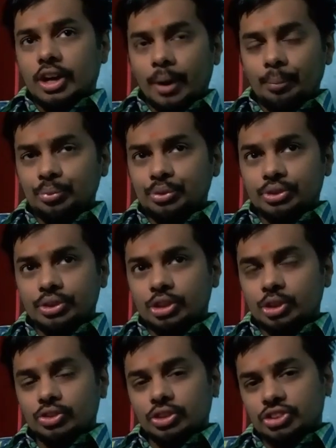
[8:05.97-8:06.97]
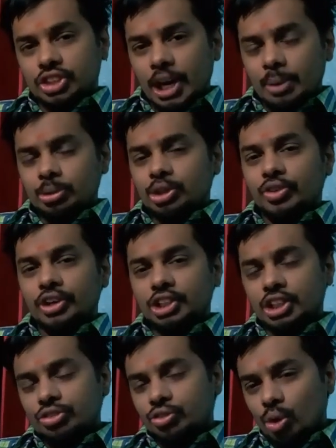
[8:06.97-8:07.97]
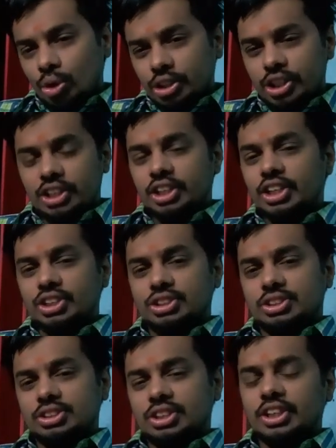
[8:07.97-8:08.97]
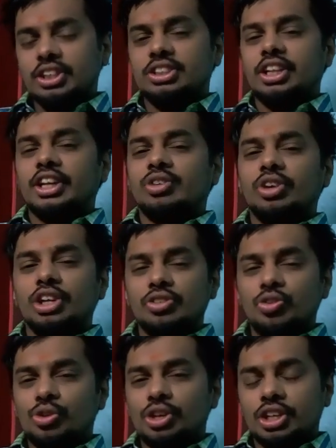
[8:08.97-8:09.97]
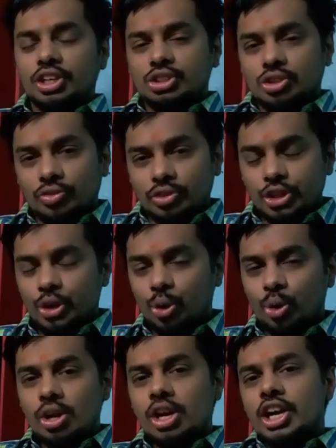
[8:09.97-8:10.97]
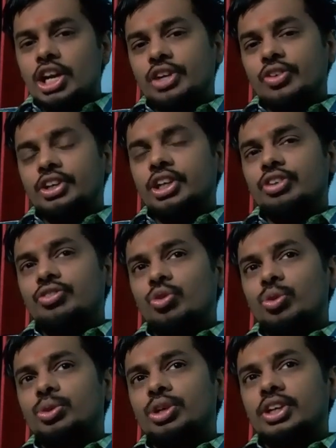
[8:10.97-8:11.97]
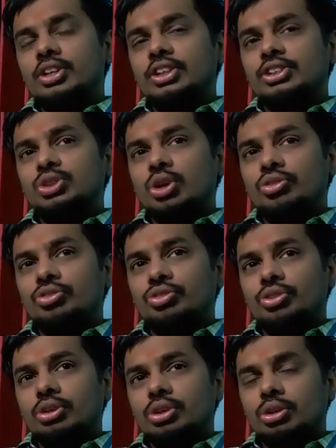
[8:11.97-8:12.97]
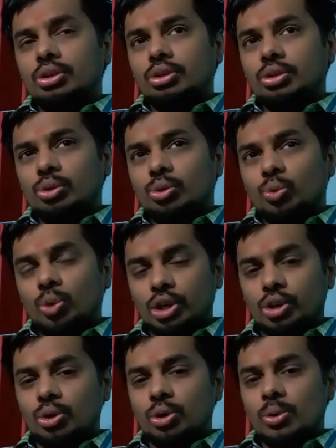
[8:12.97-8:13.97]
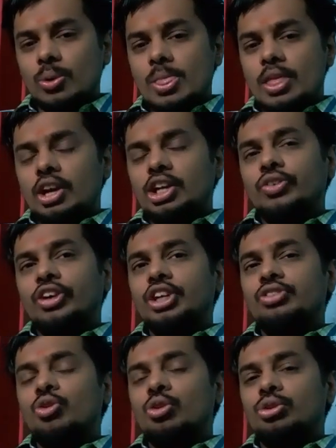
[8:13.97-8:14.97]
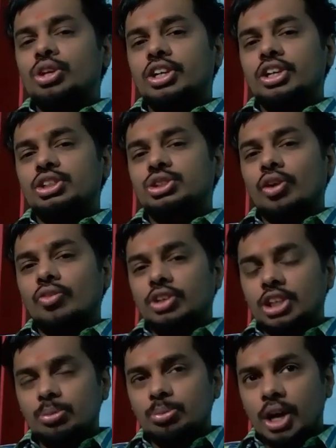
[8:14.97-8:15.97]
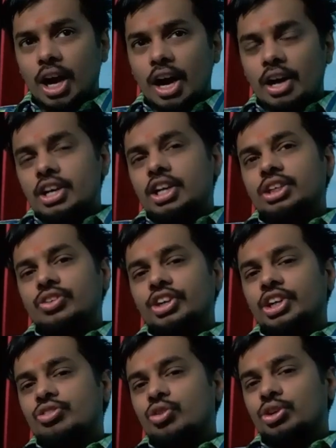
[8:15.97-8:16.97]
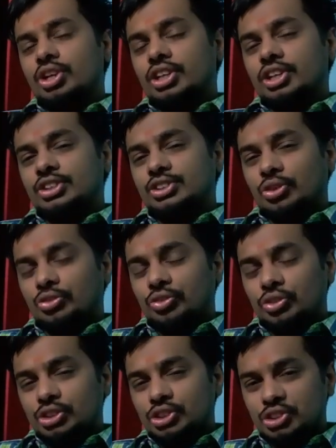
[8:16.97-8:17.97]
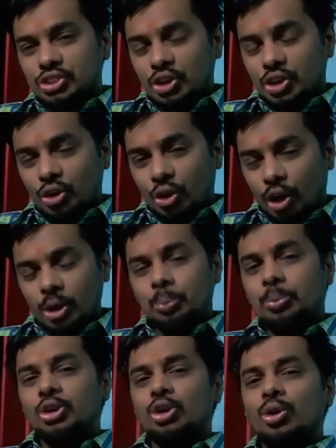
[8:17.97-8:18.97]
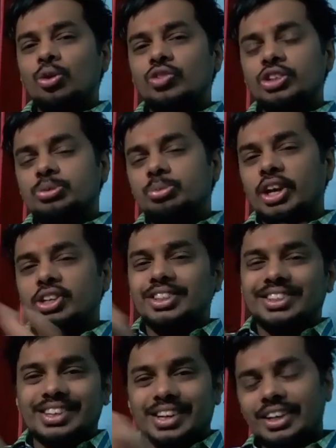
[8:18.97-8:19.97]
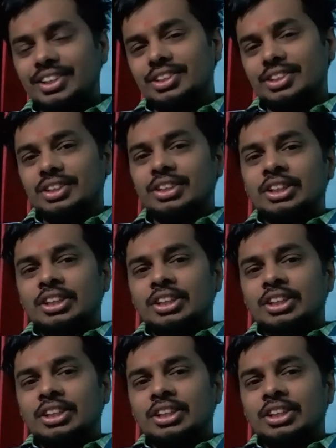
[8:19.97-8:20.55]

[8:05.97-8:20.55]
comes to the same 24 degrees, that is like 24 degrees of Leo, 24 degrees of Virgo, 24 degrees of Libra, 24 degrees of Scorpio, which makes trine